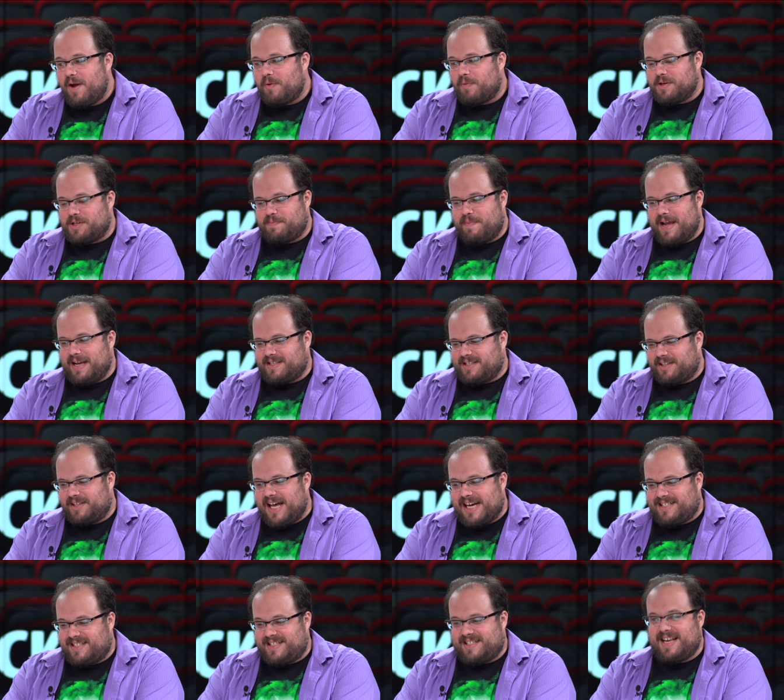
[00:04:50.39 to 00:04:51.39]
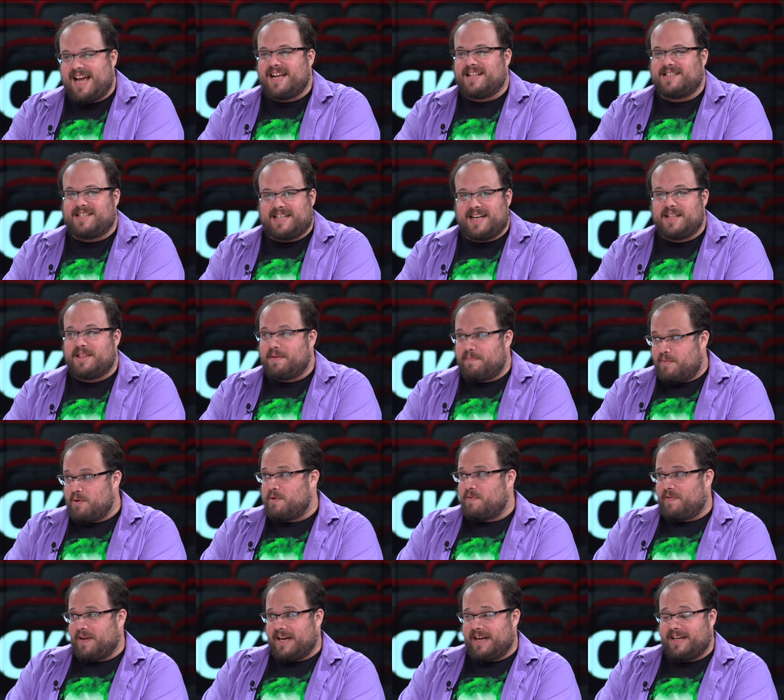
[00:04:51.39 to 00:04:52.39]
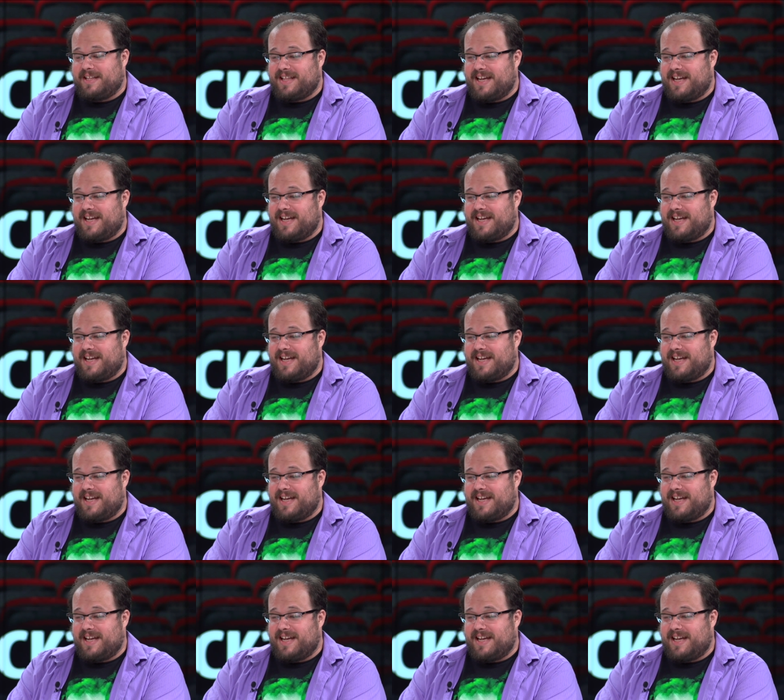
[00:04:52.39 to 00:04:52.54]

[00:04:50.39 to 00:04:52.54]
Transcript: Which makes less sense in the movie